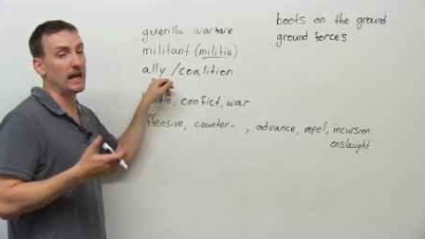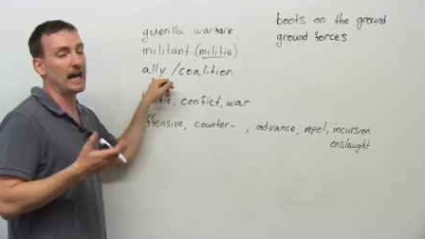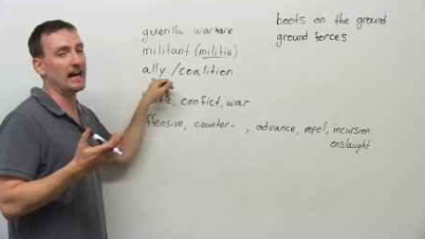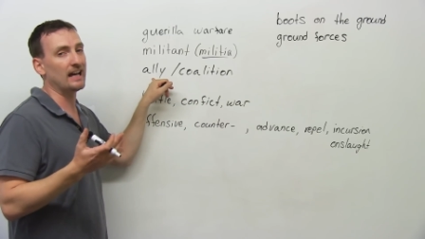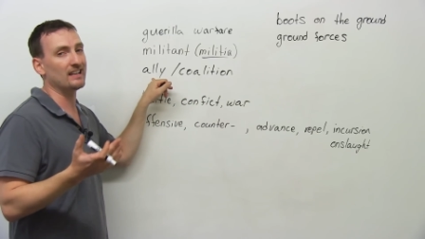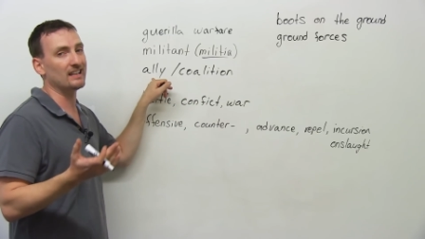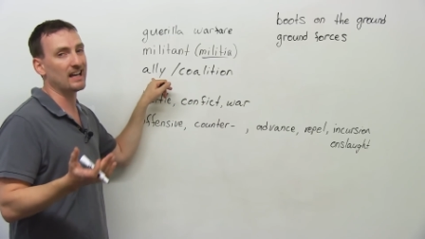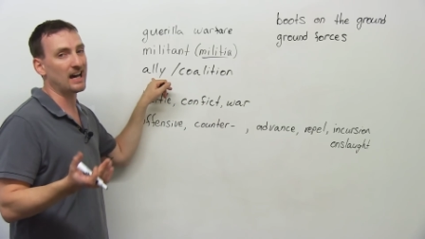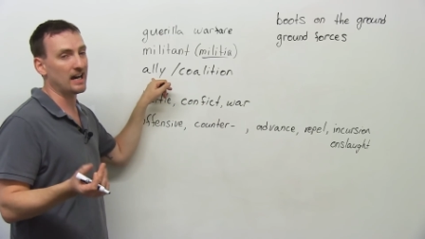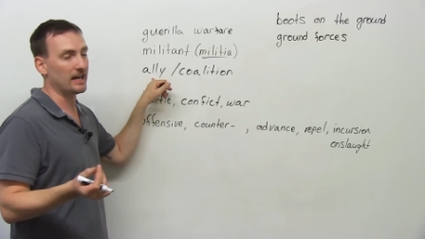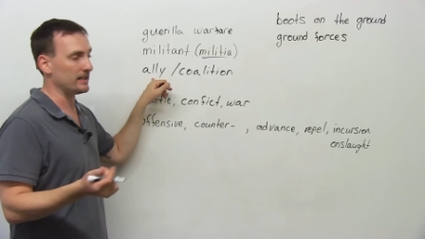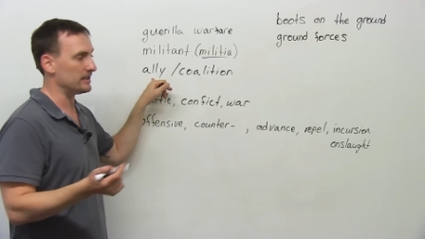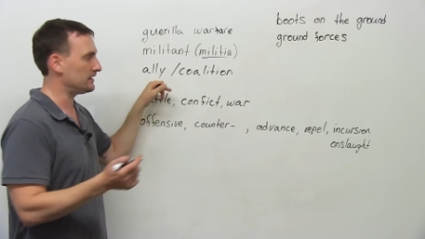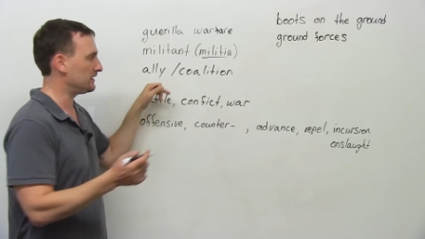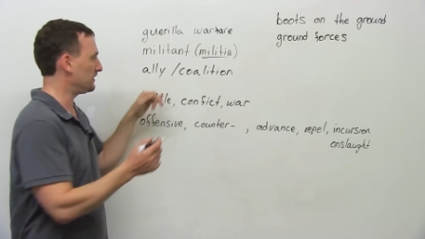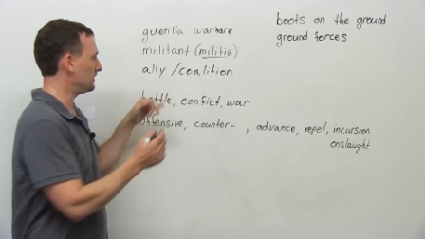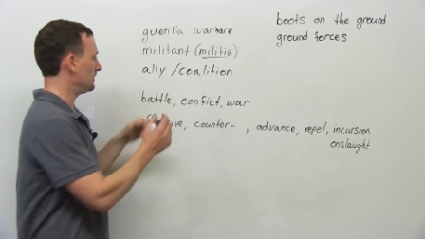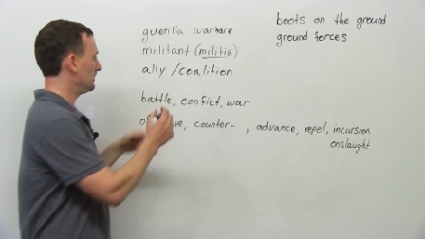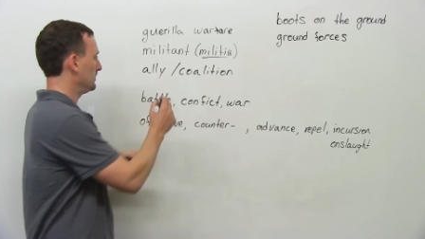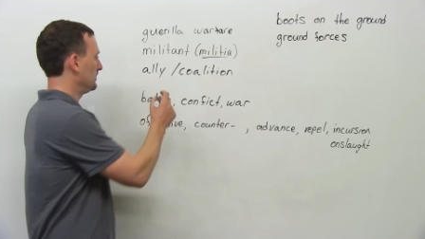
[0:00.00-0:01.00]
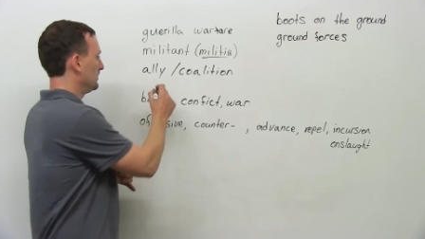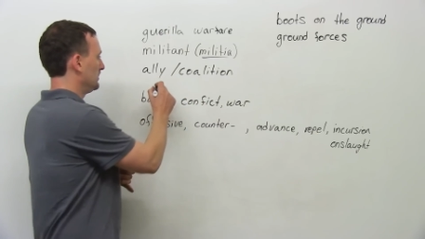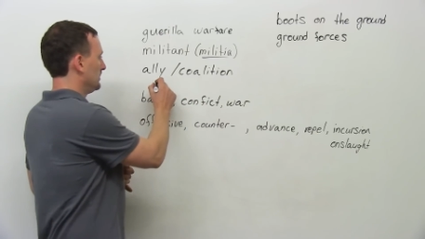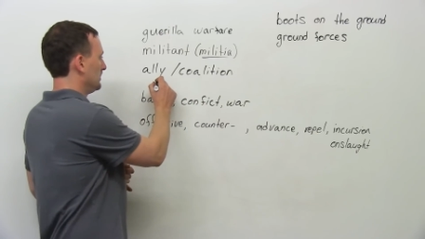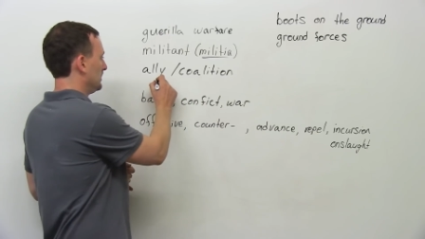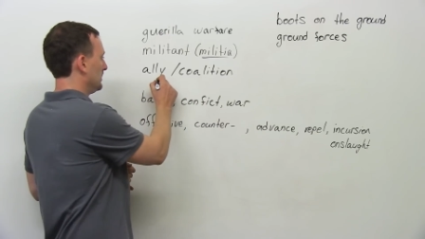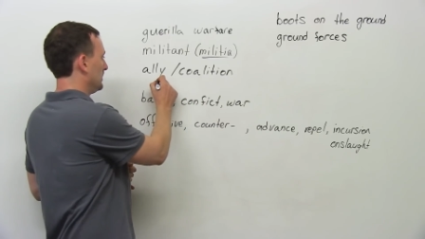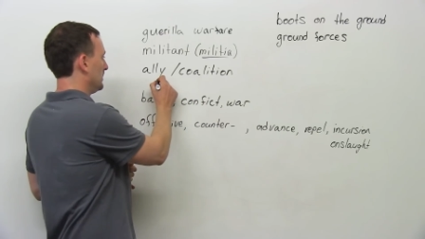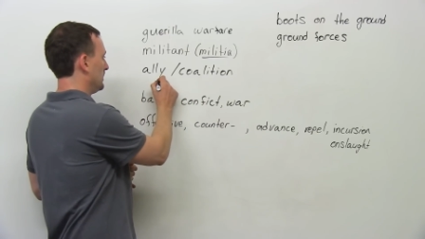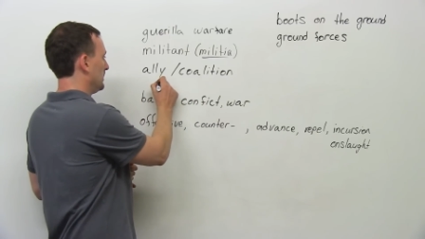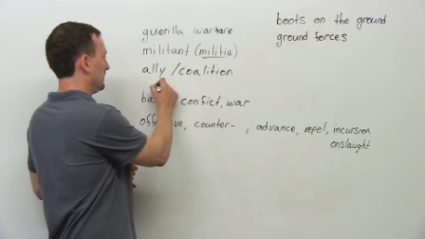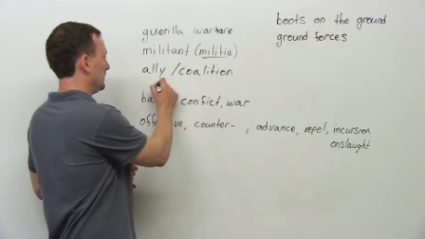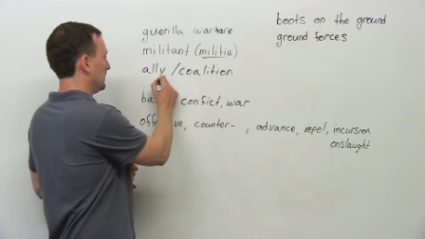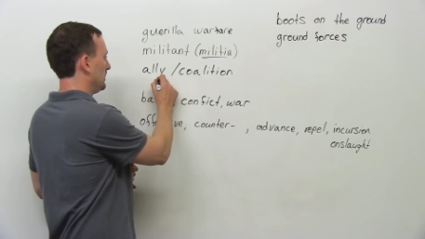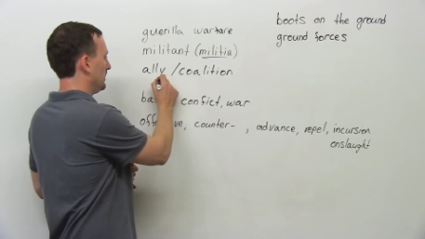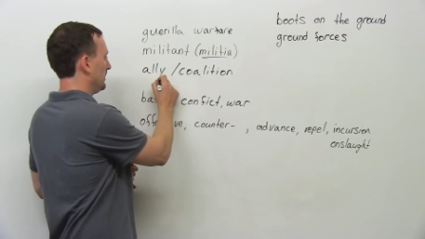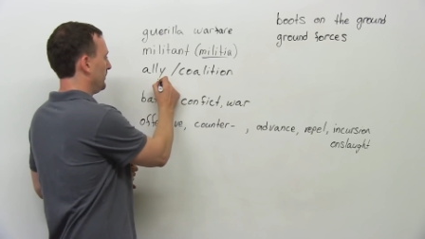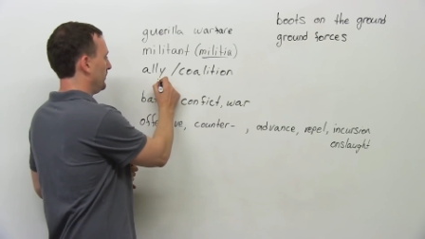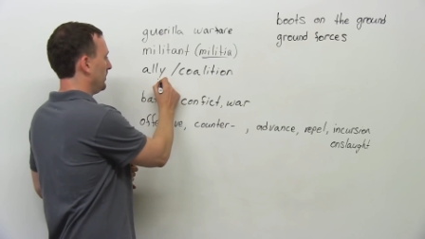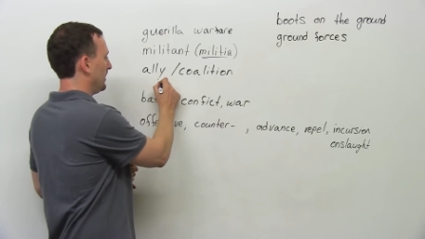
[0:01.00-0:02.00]
allies,
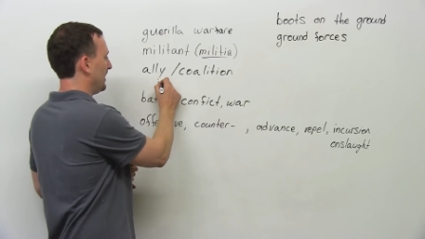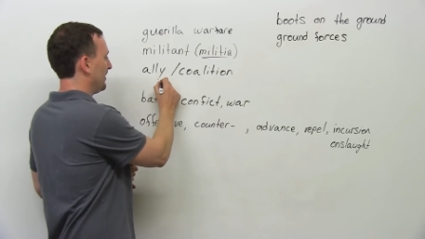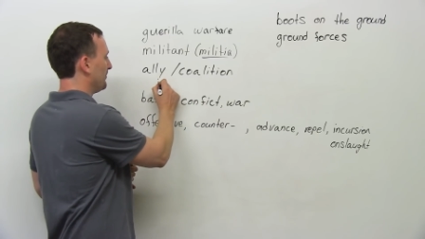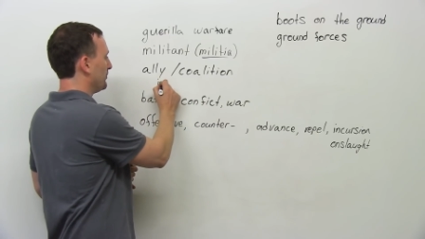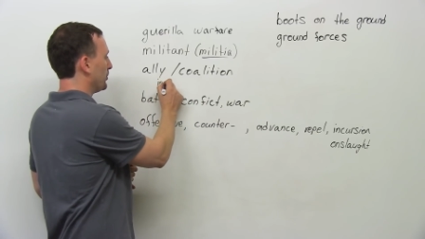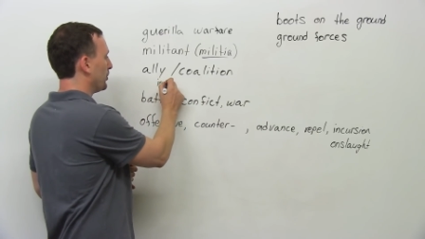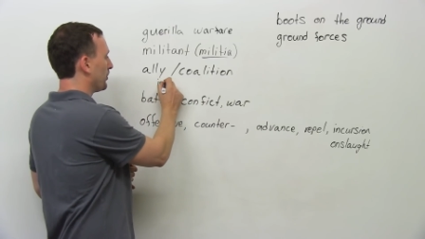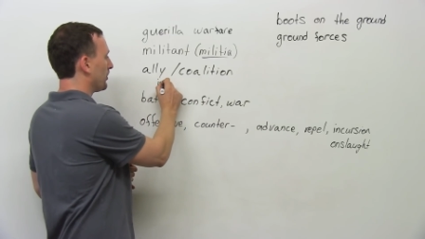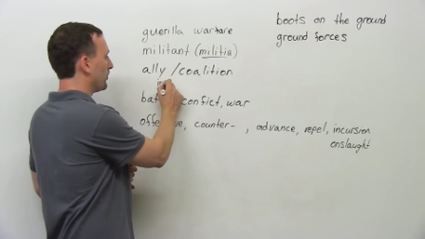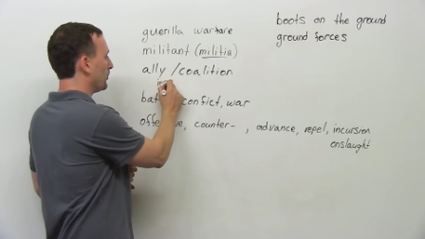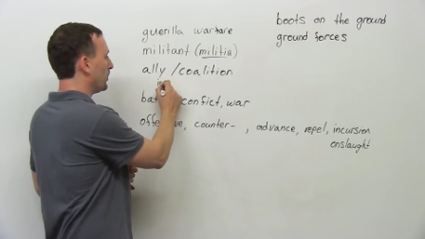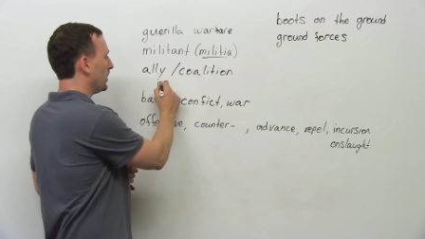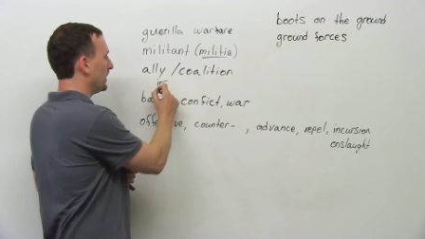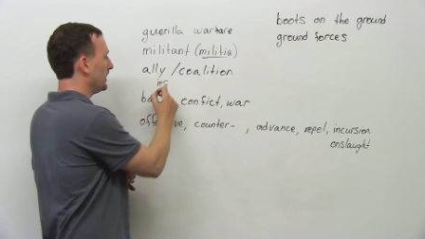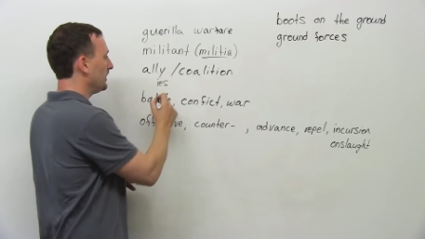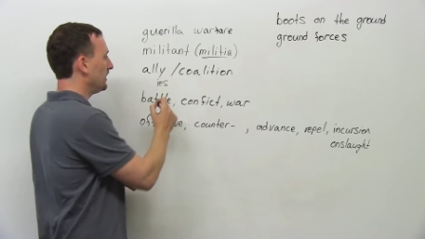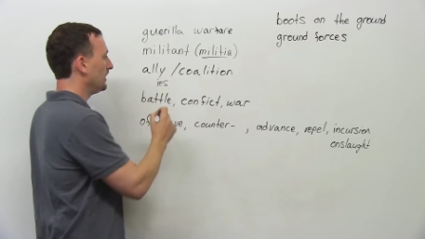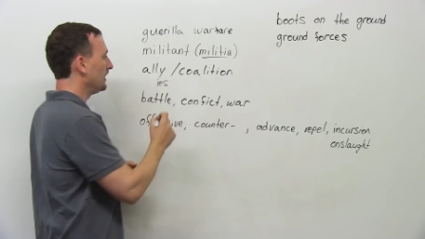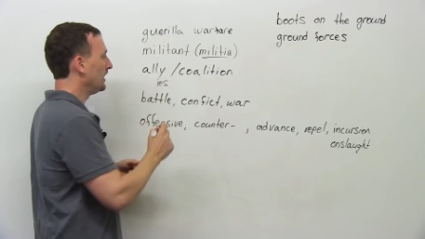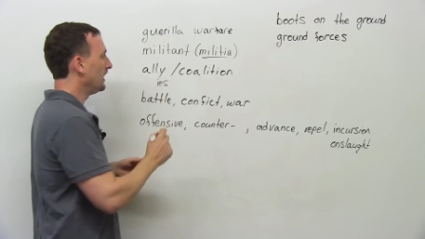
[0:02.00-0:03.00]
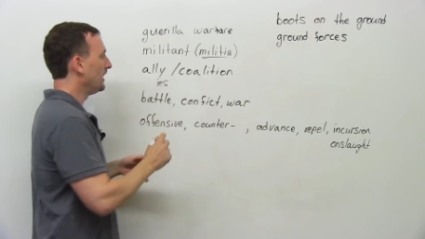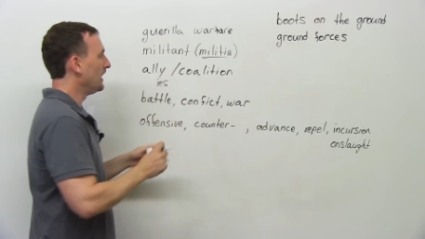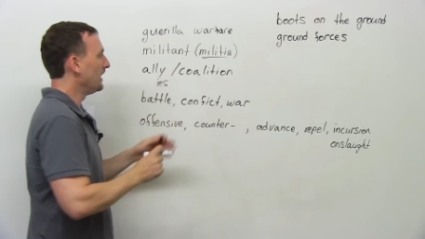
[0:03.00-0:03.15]
if you have more than one.